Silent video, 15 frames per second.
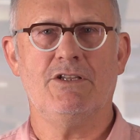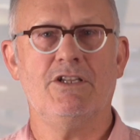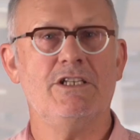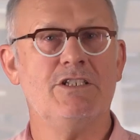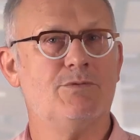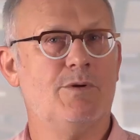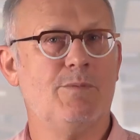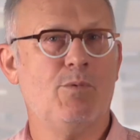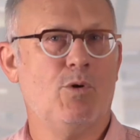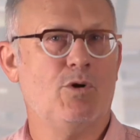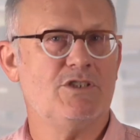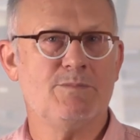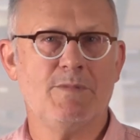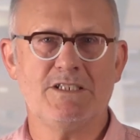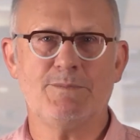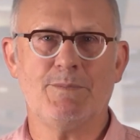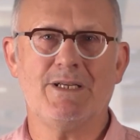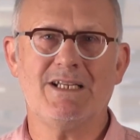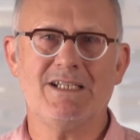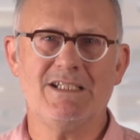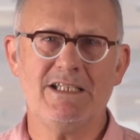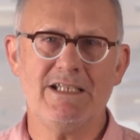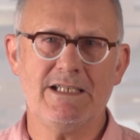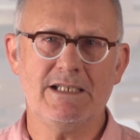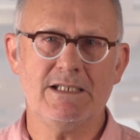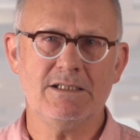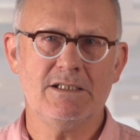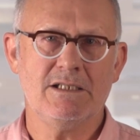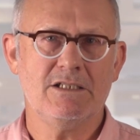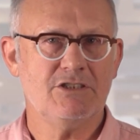These reports must be clear,
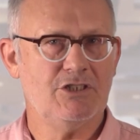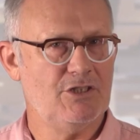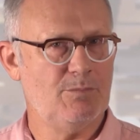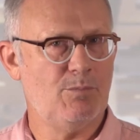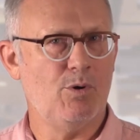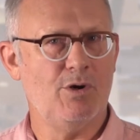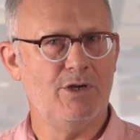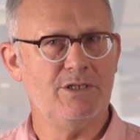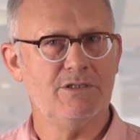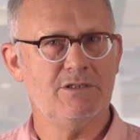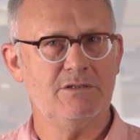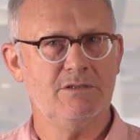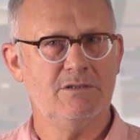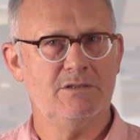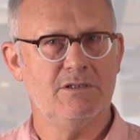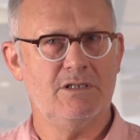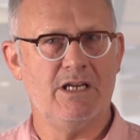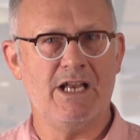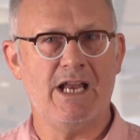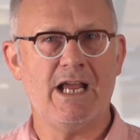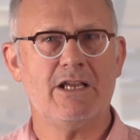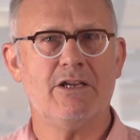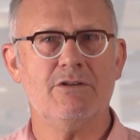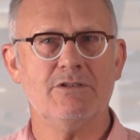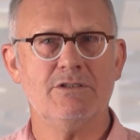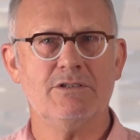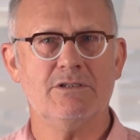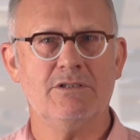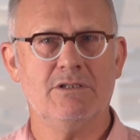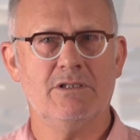to the point and
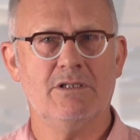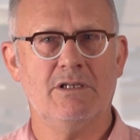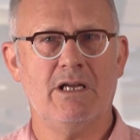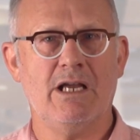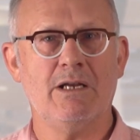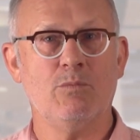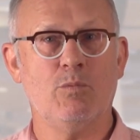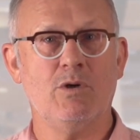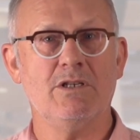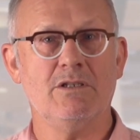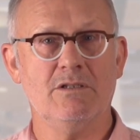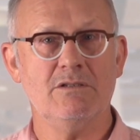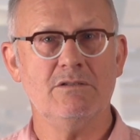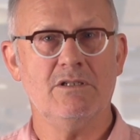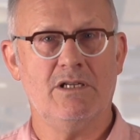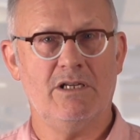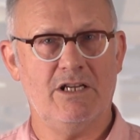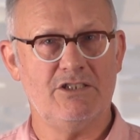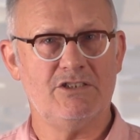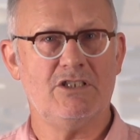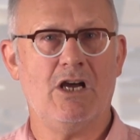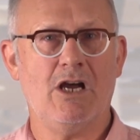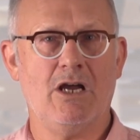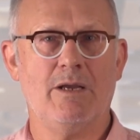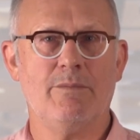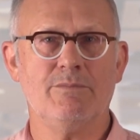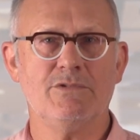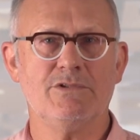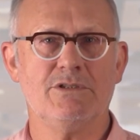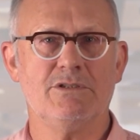accurate and will, at
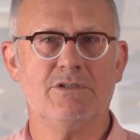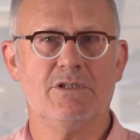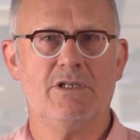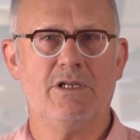times,